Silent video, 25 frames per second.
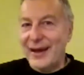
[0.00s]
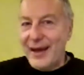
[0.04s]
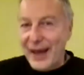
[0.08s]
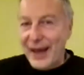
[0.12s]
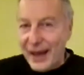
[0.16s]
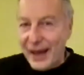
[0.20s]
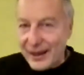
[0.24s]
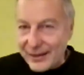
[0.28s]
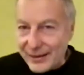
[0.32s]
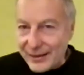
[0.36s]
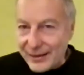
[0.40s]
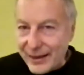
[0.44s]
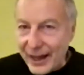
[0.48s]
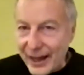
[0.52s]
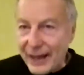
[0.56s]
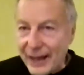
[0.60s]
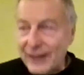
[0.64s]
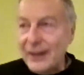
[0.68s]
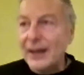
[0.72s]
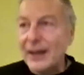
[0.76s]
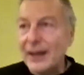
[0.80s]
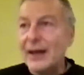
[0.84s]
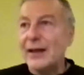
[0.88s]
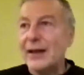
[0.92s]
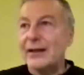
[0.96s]
and
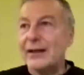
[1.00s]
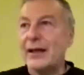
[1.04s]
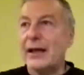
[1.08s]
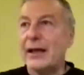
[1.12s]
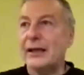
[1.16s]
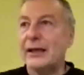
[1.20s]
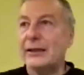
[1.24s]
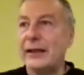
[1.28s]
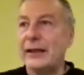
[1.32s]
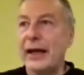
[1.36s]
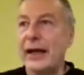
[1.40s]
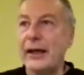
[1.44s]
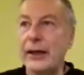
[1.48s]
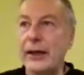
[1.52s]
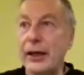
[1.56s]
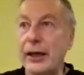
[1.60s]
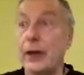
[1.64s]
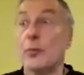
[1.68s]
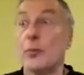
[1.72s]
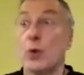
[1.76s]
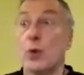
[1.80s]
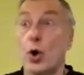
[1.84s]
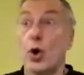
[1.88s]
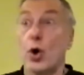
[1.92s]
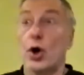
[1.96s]
then they take
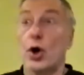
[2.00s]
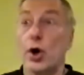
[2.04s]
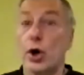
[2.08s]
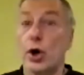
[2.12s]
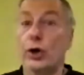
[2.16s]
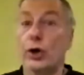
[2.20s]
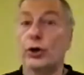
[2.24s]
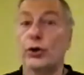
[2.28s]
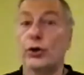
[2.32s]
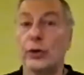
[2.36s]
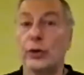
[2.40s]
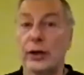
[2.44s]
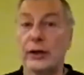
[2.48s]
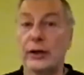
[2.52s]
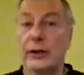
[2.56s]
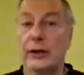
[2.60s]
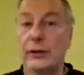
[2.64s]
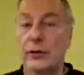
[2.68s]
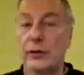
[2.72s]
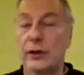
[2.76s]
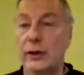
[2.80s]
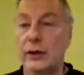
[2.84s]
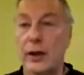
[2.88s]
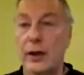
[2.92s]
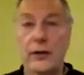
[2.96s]
him or her to
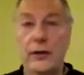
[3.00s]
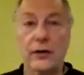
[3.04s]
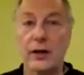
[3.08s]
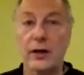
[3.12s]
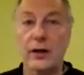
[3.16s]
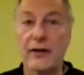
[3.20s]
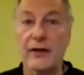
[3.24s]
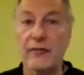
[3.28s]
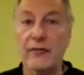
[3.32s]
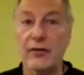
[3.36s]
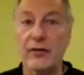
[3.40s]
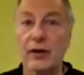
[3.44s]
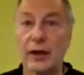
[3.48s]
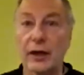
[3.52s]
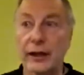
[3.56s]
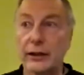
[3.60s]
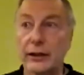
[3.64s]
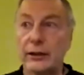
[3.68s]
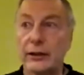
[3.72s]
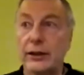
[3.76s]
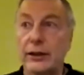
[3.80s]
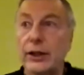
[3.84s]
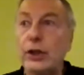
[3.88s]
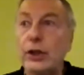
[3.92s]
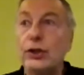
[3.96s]
another level
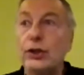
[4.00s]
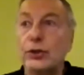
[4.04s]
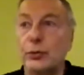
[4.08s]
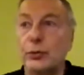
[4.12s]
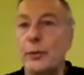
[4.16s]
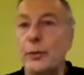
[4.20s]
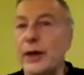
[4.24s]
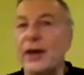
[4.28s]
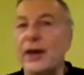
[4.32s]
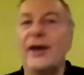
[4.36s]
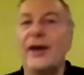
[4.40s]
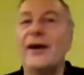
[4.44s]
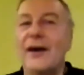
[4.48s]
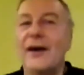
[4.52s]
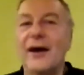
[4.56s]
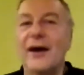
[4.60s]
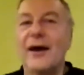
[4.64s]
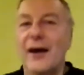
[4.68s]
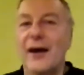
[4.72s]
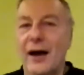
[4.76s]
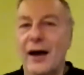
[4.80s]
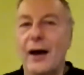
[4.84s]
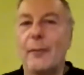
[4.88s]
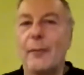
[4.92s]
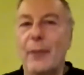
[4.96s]
and teach me
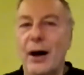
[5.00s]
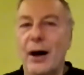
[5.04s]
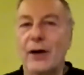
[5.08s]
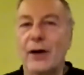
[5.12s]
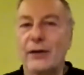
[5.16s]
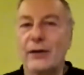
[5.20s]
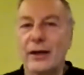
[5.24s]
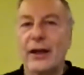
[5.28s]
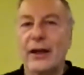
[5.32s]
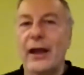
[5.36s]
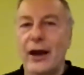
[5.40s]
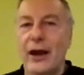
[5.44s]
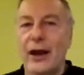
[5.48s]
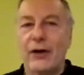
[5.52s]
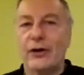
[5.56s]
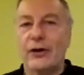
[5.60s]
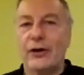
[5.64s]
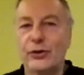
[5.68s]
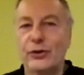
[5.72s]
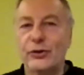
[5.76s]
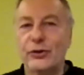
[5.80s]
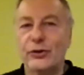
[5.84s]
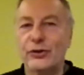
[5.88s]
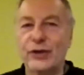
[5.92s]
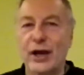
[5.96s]
about the
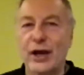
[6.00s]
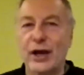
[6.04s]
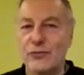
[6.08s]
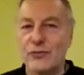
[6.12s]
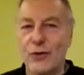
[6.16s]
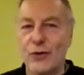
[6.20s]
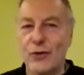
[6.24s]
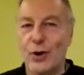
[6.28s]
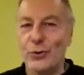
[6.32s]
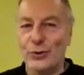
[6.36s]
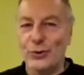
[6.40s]
characters I wrote.